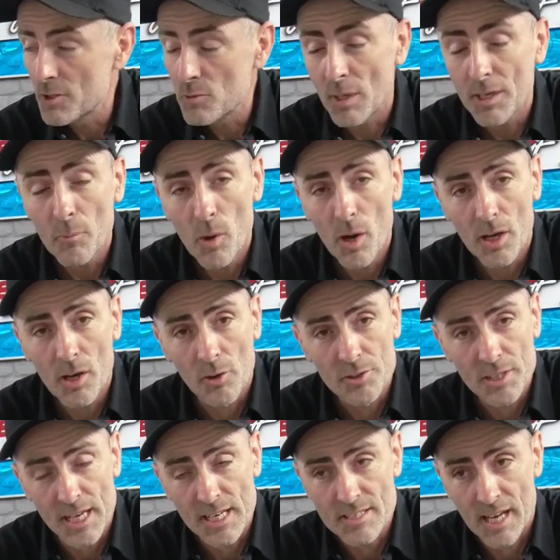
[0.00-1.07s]
Because when I work
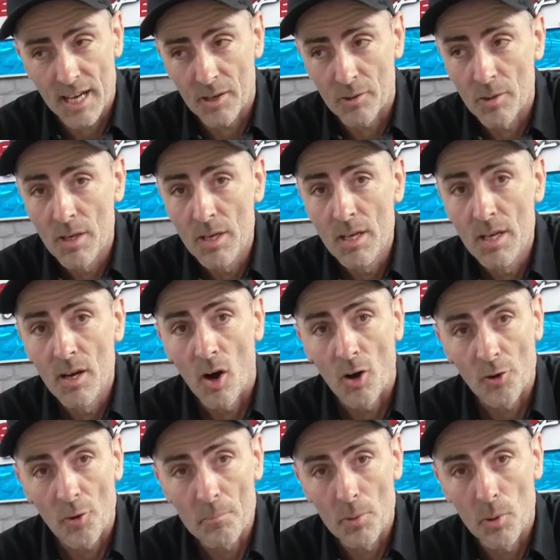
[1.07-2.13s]
on detail
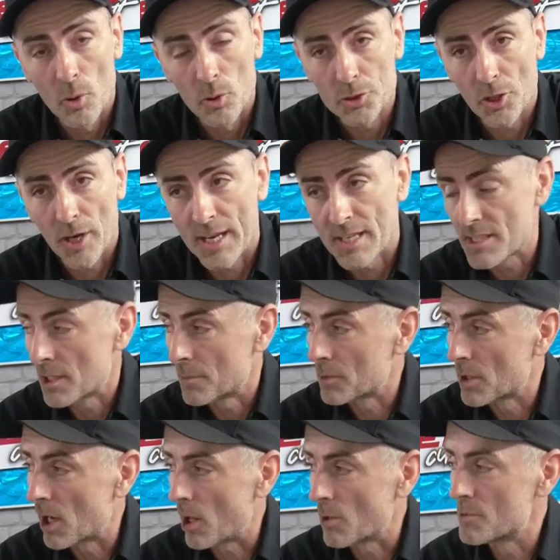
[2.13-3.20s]
and on portraits and
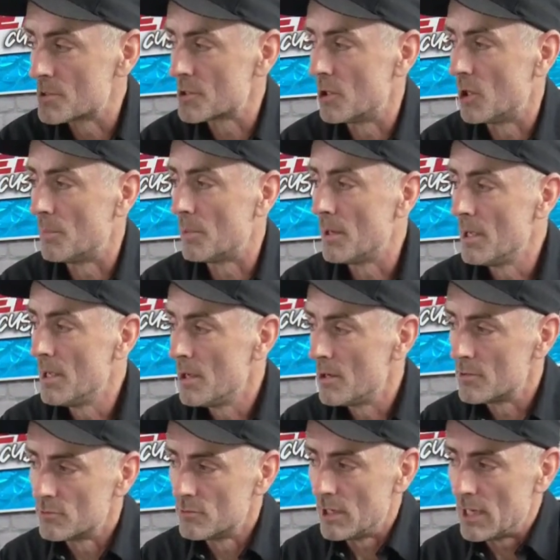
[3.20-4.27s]
on close up,
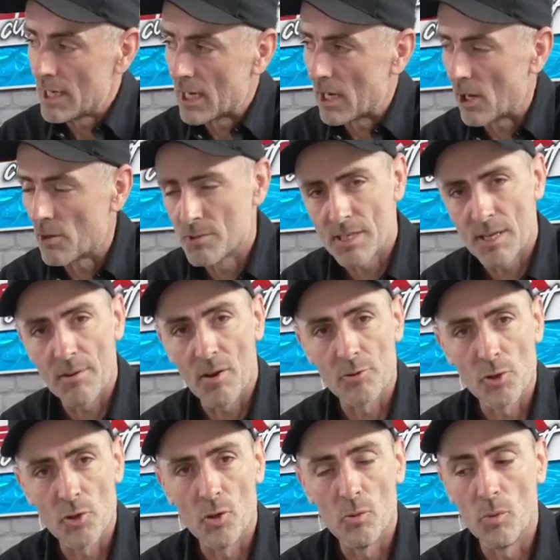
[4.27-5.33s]
really close in
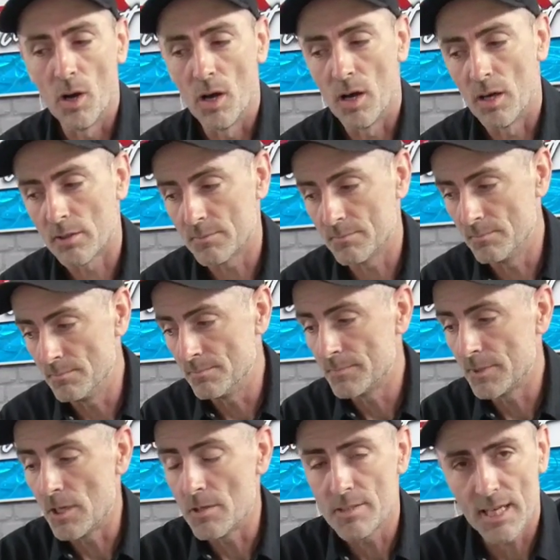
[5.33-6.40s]
on your work,
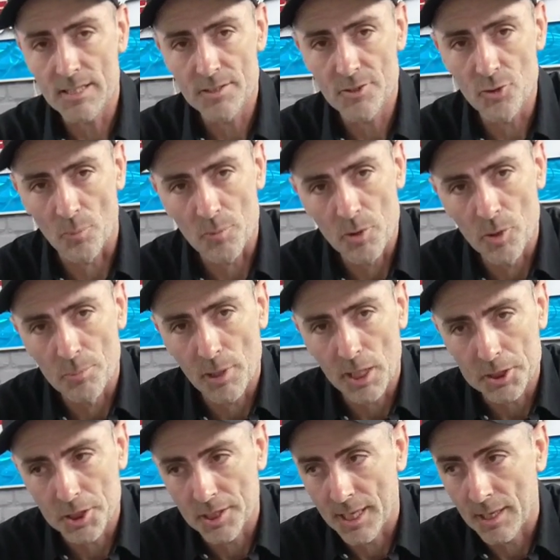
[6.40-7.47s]
you tend to drop your
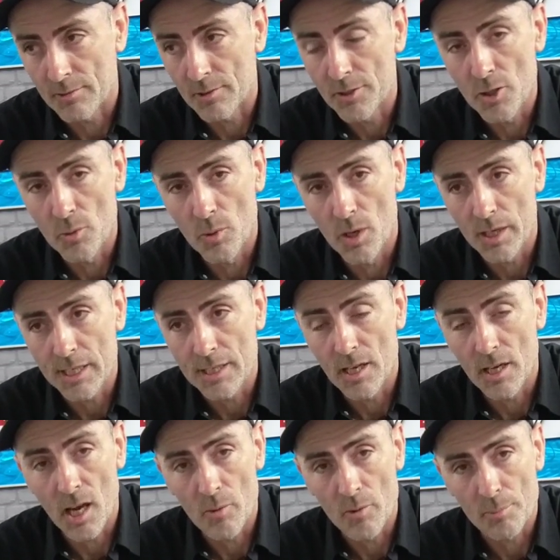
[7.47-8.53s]
pressure down and you're working
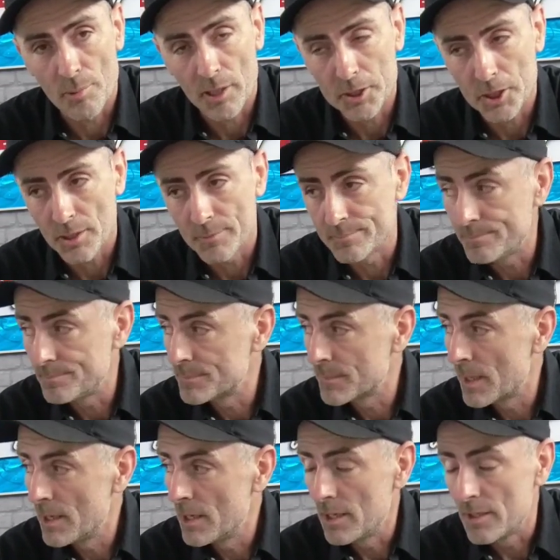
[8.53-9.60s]
at lower pressure.
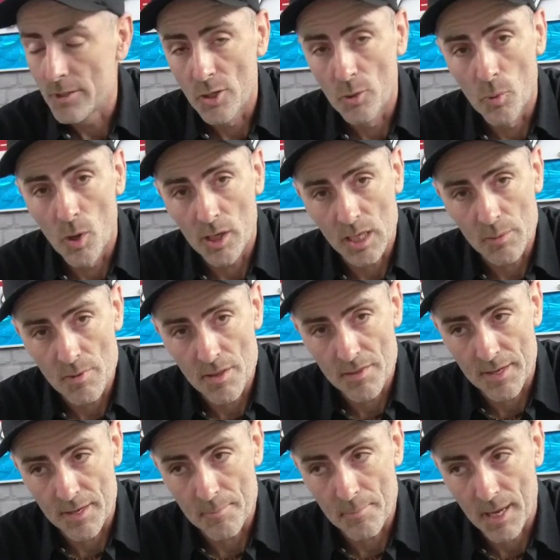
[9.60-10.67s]
You're working
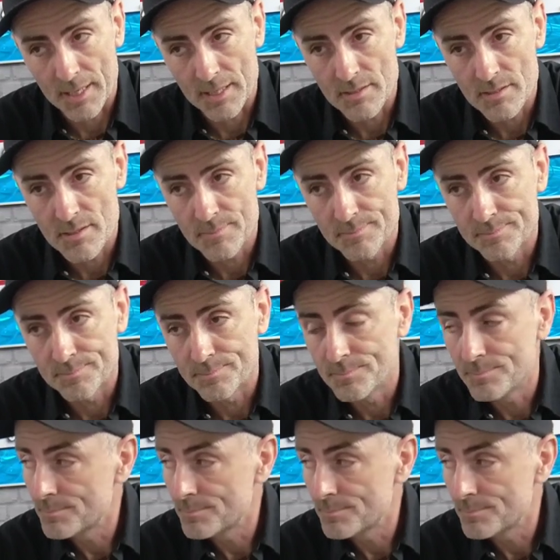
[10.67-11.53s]
with thinner paints.